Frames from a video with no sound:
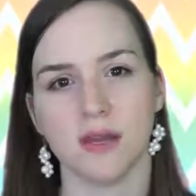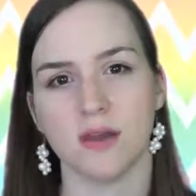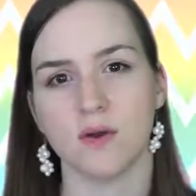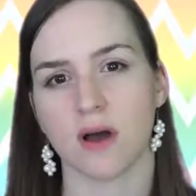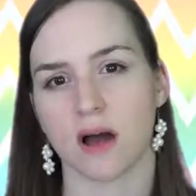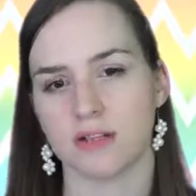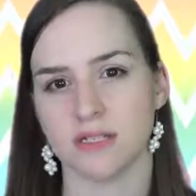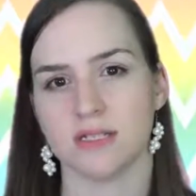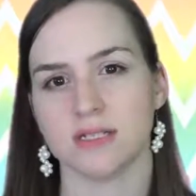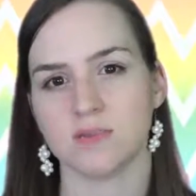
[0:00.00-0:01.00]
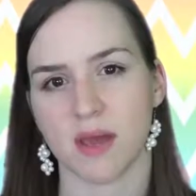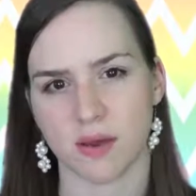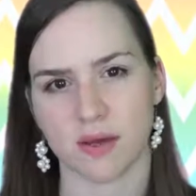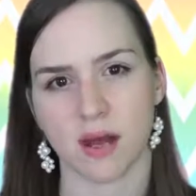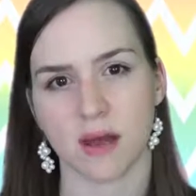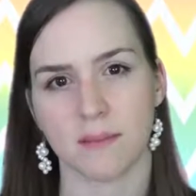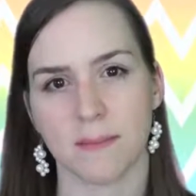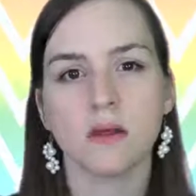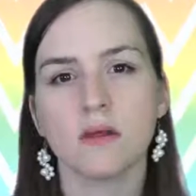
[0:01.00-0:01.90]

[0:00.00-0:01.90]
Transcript: ego consciousness paradigm.